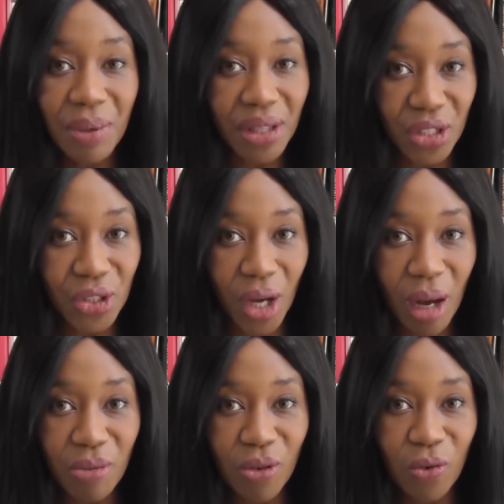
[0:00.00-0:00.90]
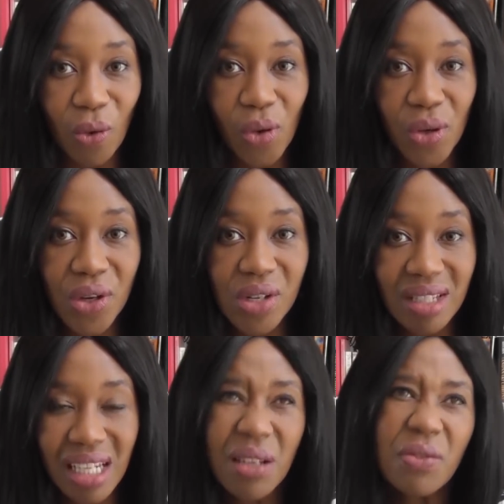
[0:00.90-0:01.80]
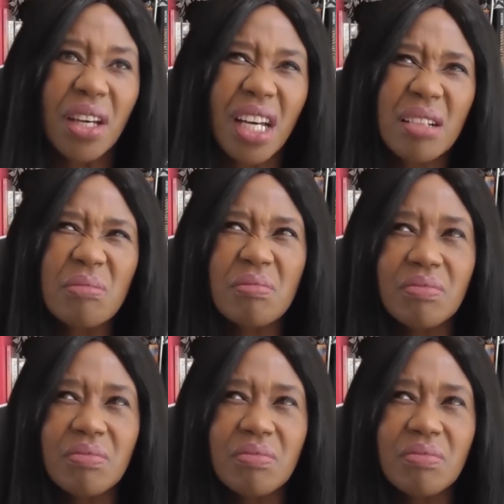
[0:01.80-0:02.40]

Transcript: with this job for 4 years, and he figured,